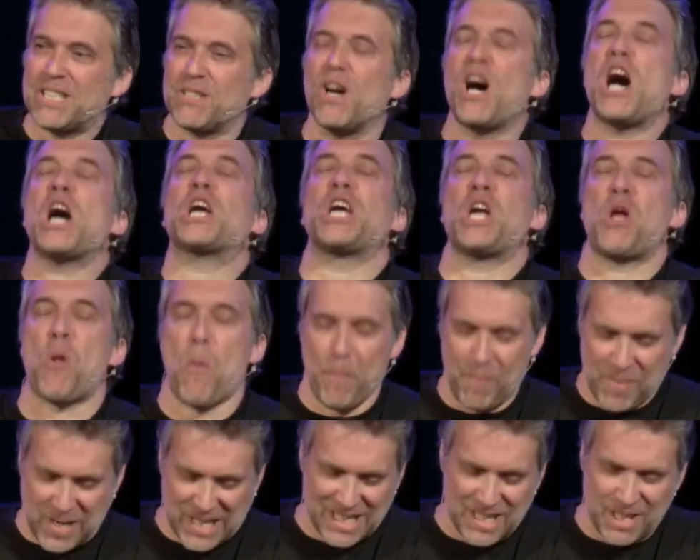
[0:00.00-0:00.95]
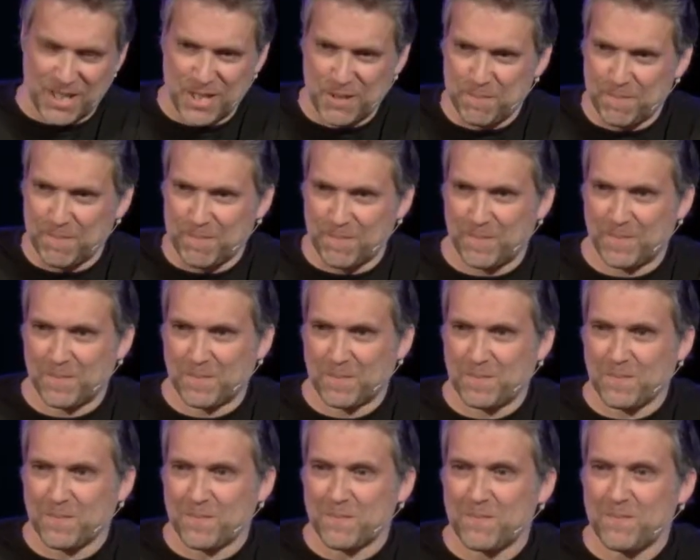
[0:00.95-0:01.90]
Okay, make a note.
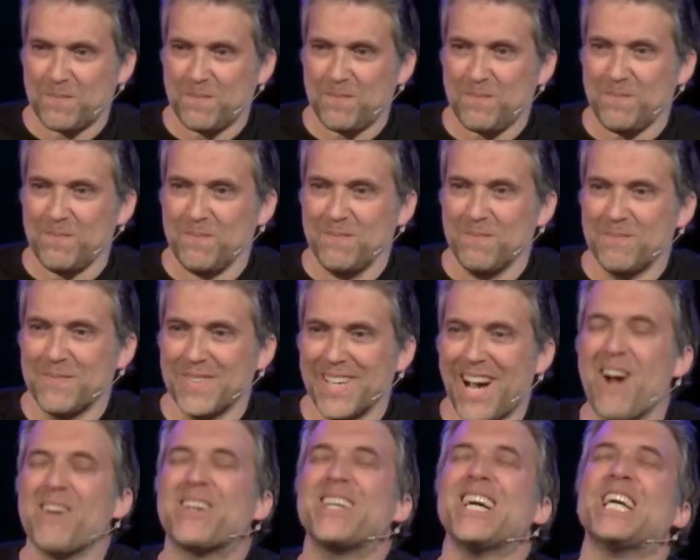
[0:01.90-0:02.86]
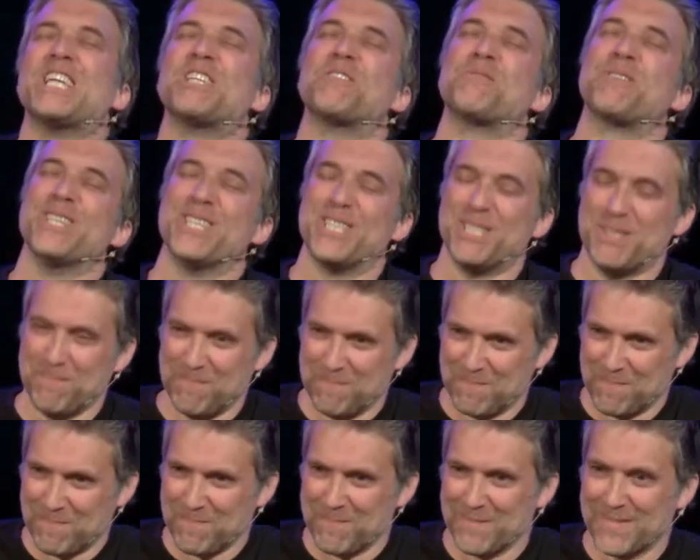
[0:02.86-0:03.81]
Okay, good.
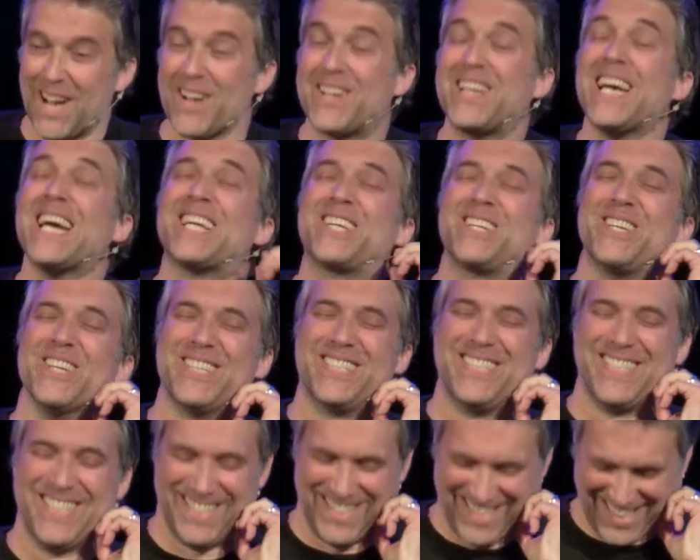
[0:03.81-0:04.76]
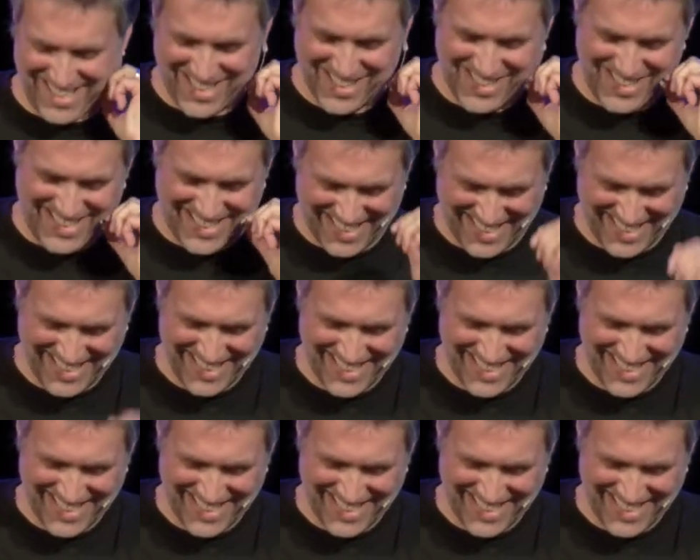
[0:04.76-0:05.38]
Okay, good. good.